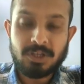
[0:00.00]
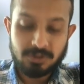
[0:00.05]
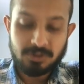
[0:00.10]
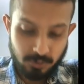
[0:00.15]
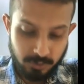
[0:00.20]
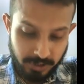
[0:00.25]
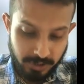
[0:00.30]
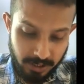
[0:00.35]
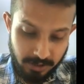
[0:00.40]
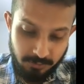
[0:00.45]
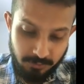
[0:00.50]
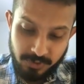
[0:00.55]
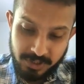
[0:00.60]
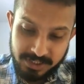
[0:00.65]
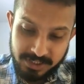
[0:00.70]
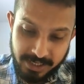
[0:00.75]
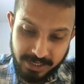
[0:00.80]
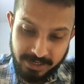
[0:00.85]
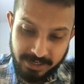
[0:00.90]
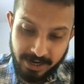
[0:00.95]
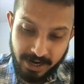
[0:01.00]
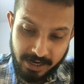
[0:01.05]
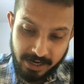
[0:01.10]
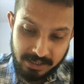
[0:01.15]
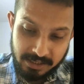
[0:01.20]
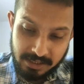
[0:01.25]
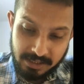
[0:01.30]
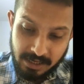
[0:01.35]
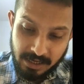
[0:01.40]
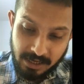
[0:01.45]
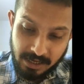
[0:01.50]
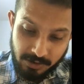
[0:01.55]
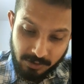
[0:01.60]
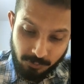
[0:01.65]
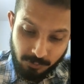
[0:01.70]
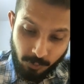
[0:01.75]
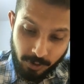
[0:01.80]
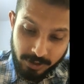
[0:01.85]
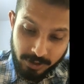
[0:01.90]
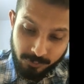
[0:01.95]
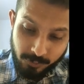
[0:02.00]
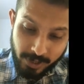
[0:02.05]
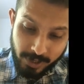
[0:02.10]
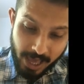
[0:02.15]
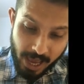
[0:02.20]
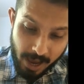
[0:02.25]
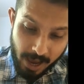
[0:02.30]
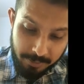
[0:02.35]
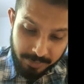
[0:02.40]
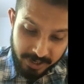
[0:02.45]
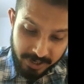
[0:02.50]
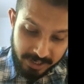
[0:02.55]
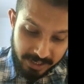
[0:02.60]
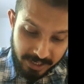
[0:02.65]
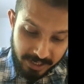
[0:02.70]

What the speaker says: So then we said that what will happen